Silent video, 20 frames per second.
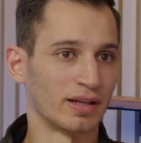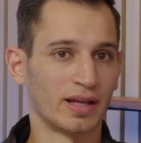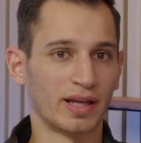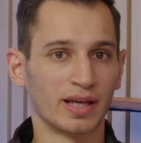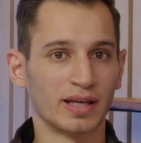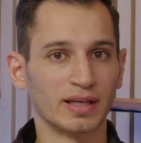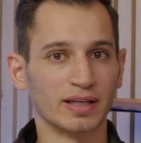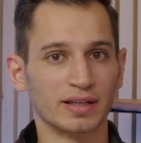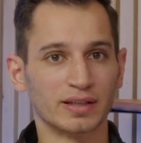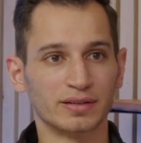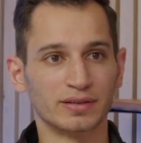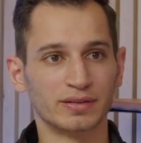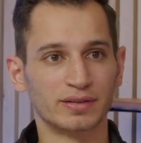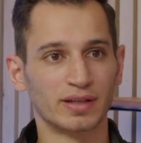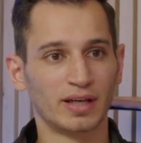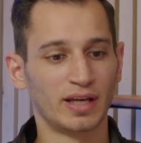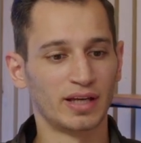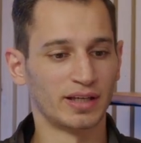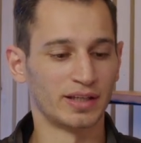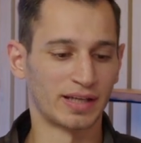and
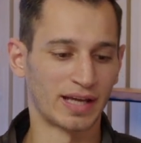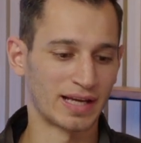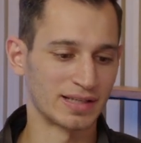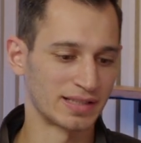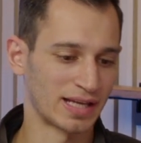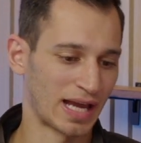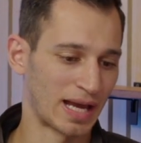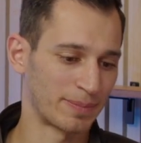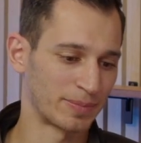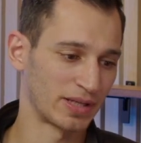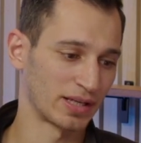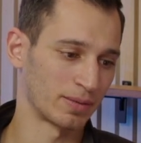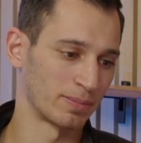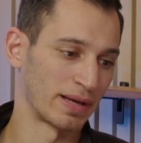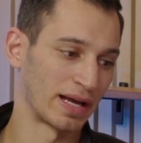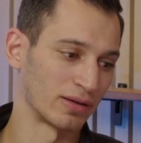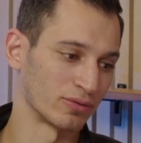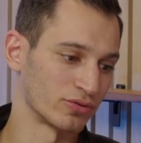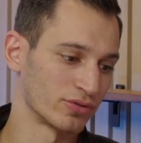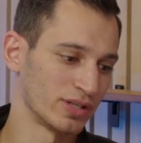it has haptic
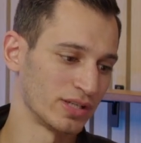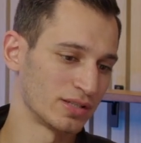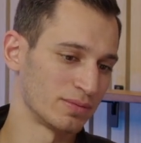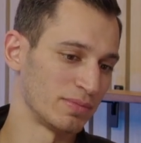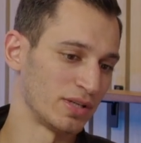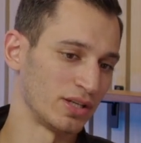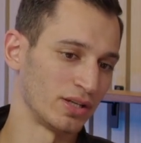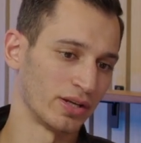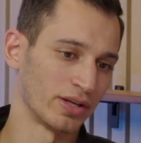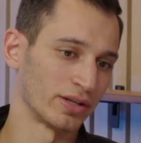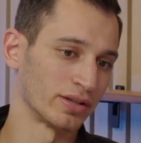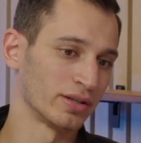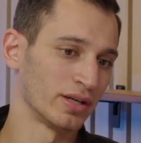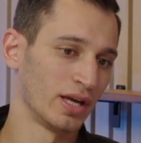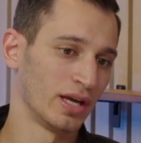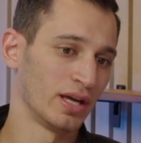boundaries, meaning